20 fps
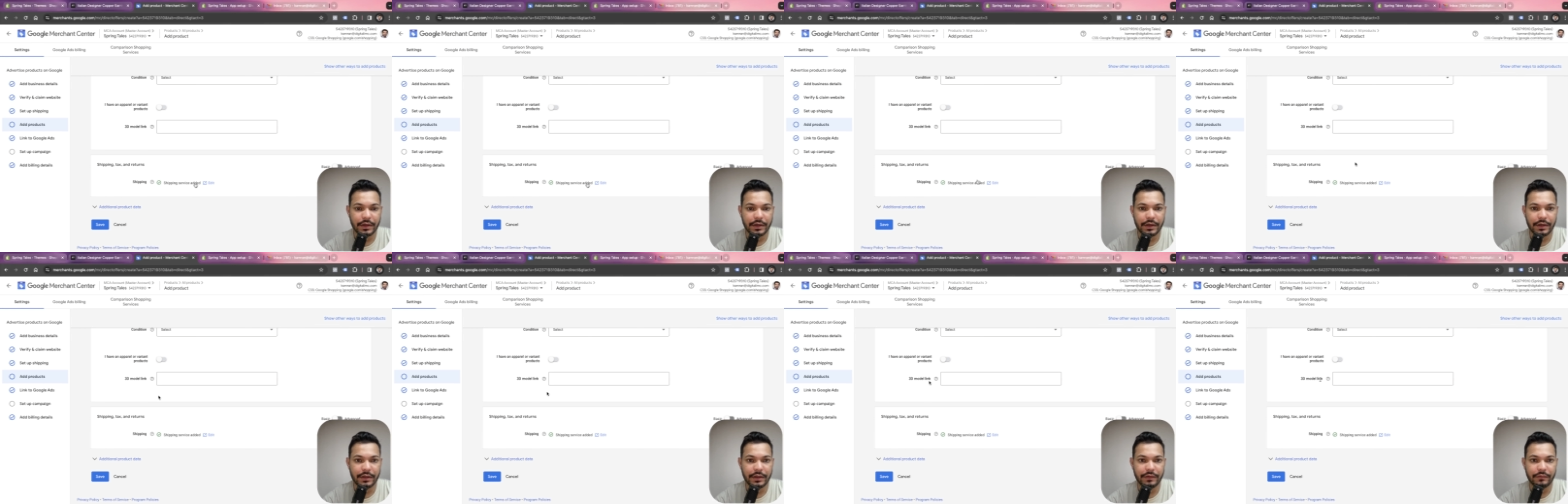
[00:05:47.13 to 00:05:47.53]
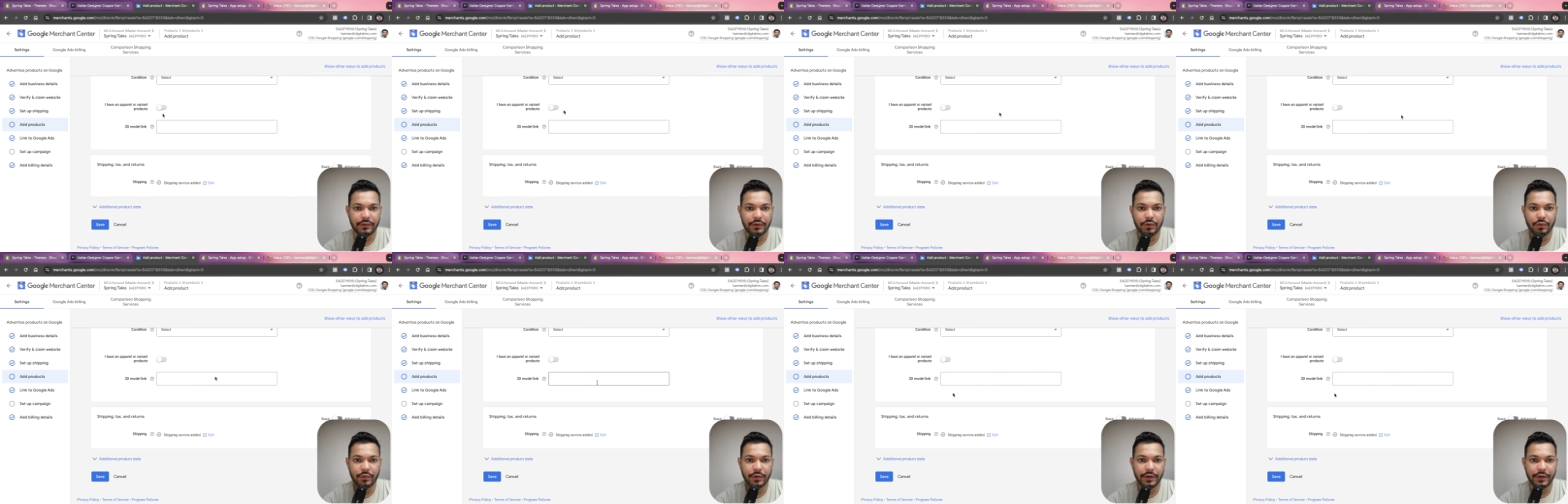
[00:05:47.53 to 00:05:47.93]
And then we
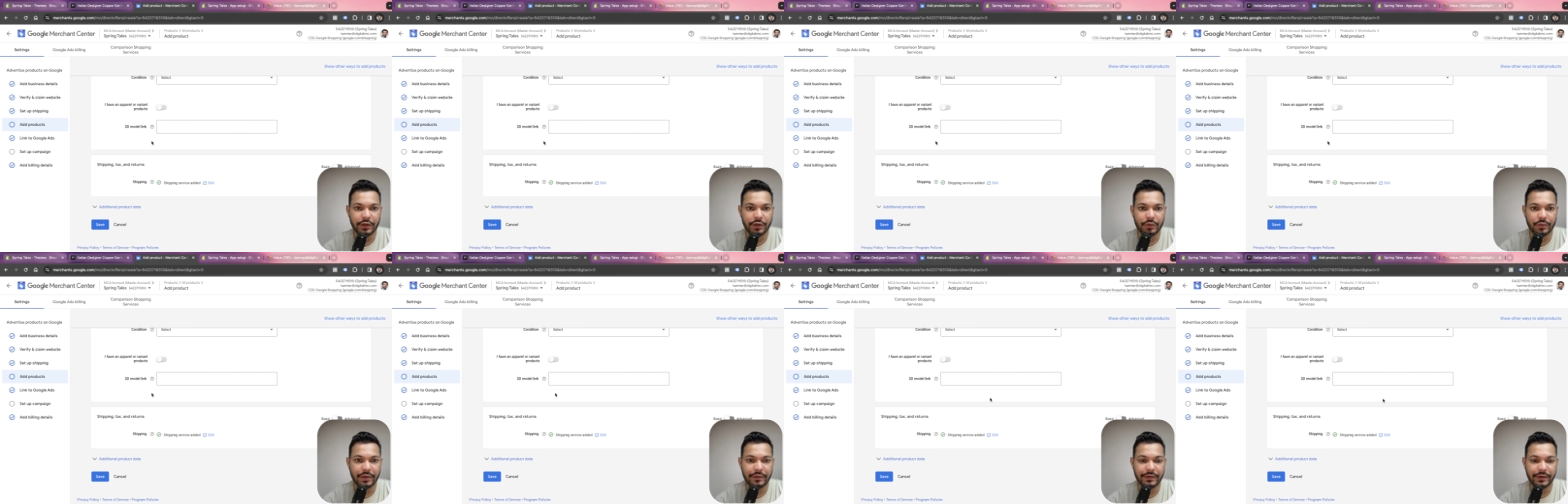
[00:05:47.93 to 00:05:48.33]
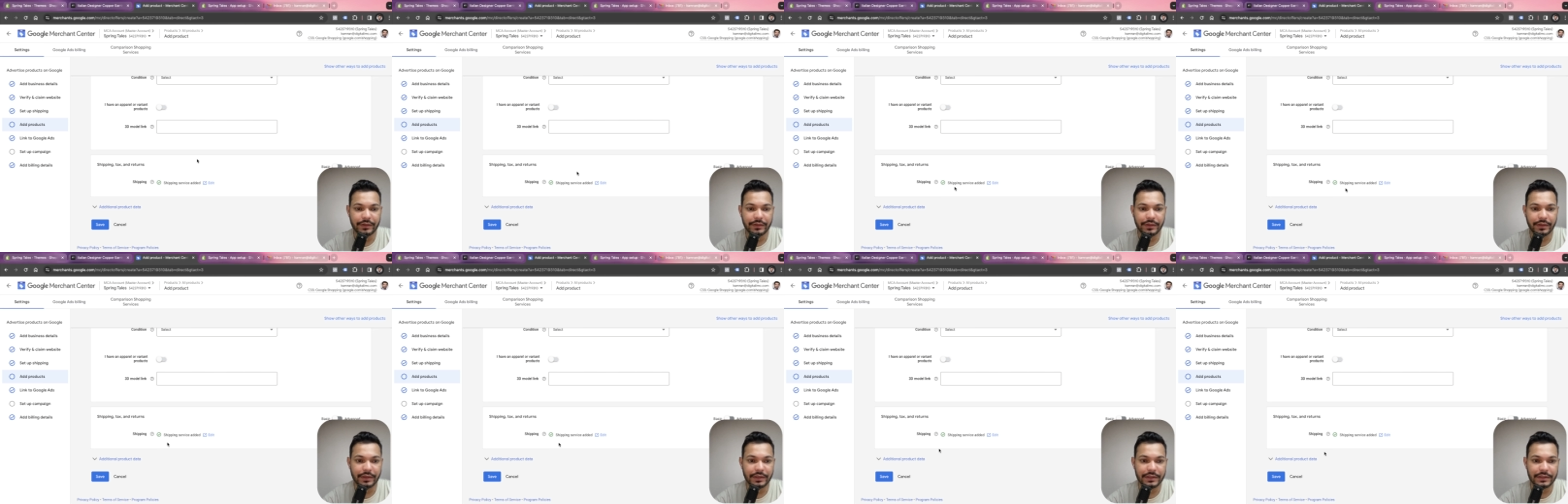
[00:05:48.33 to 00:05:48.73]
don't need to have
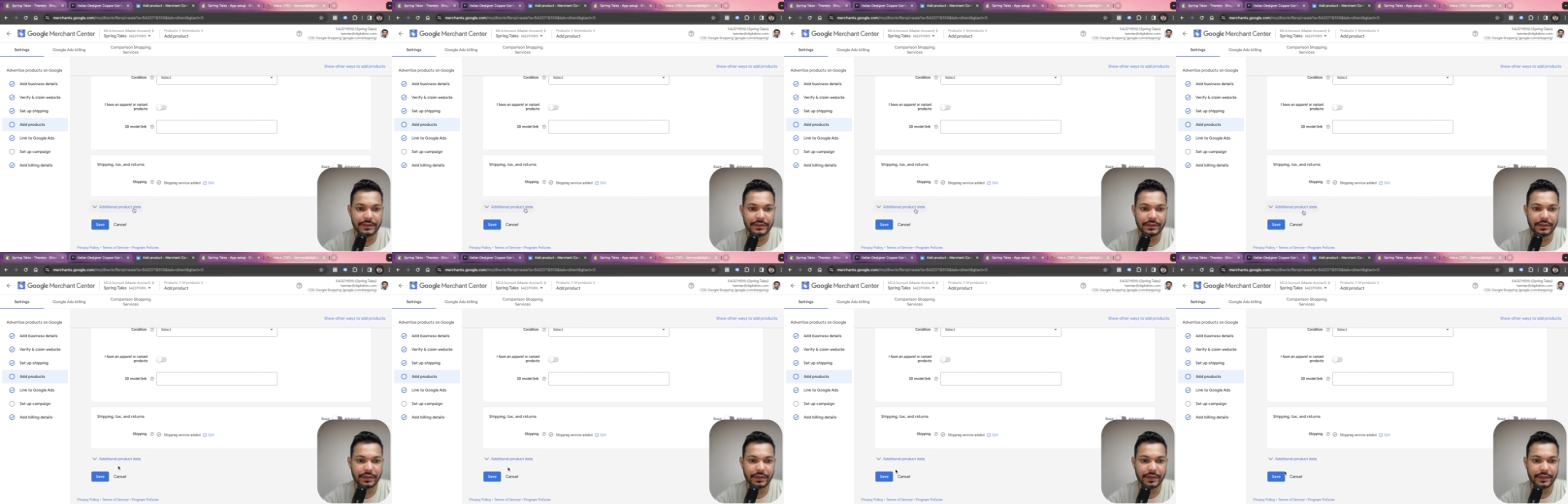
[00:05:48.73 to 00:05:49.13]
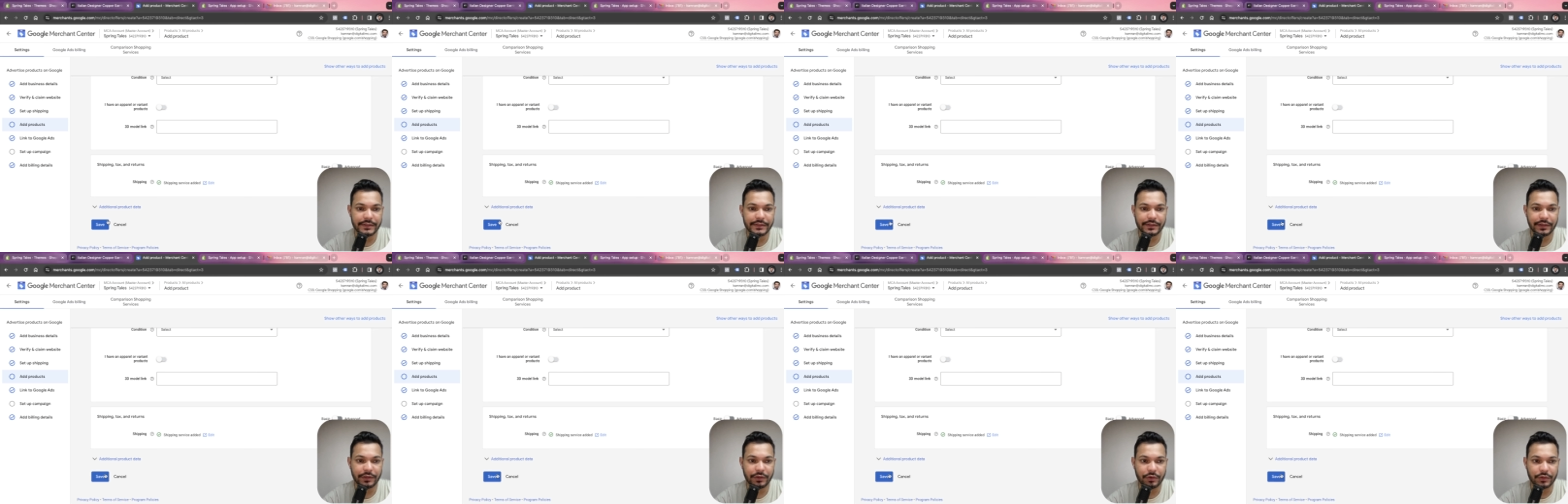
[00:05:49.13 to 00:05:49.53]
anything else.
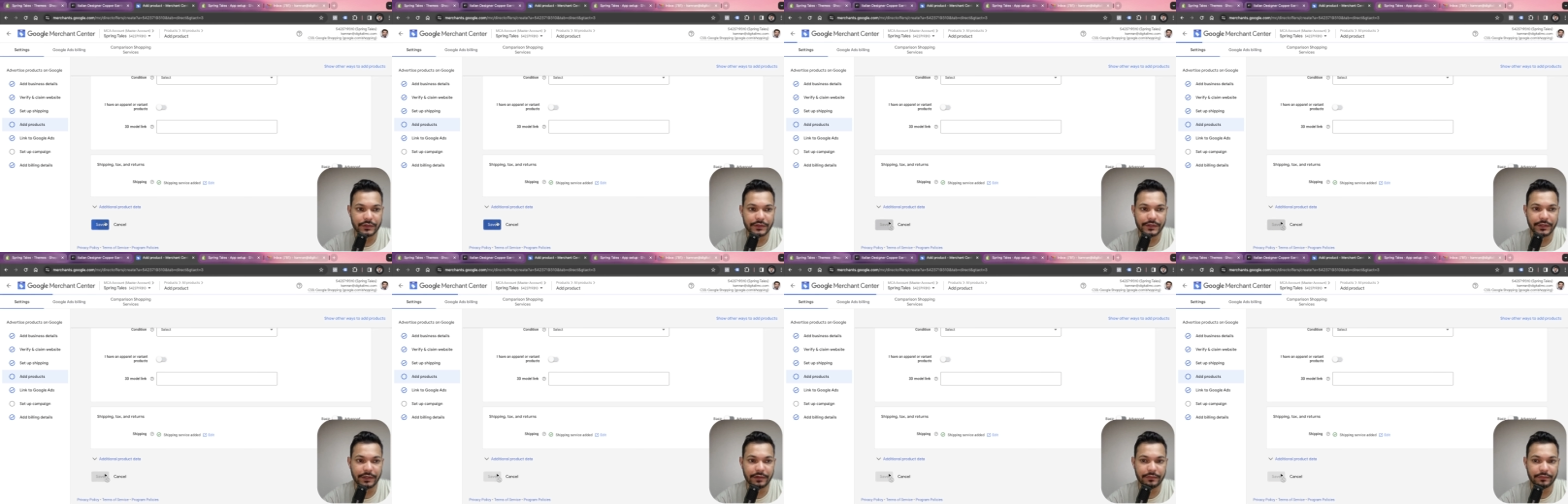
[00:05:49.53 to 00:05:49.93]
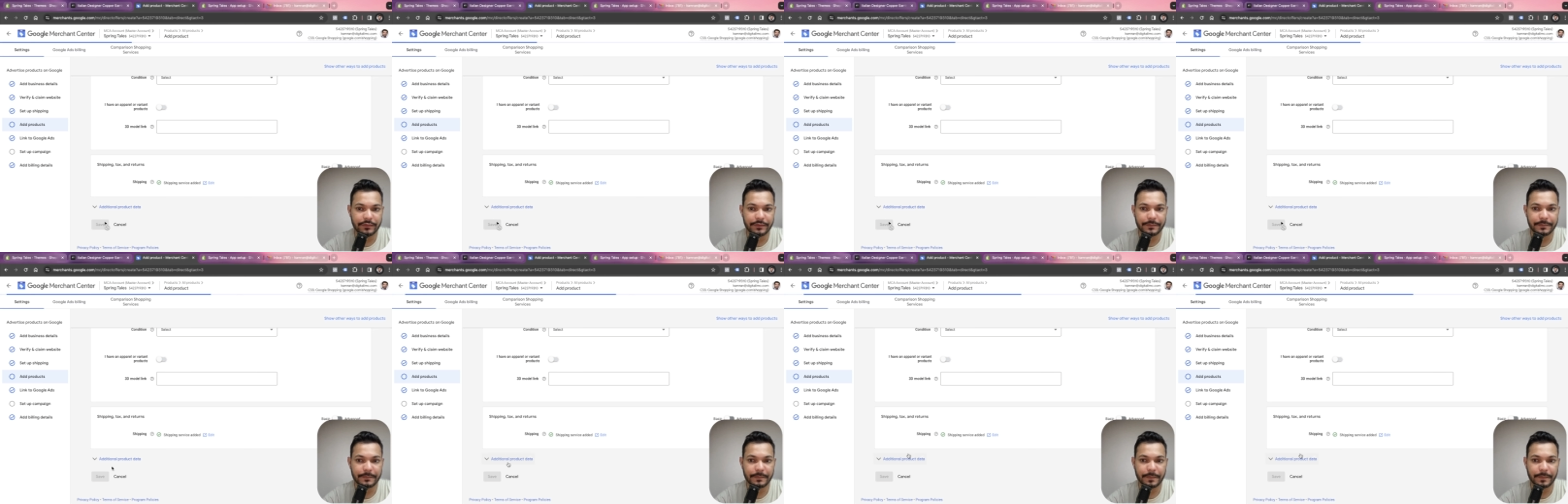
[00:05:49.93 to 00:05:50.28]
Let's click on save.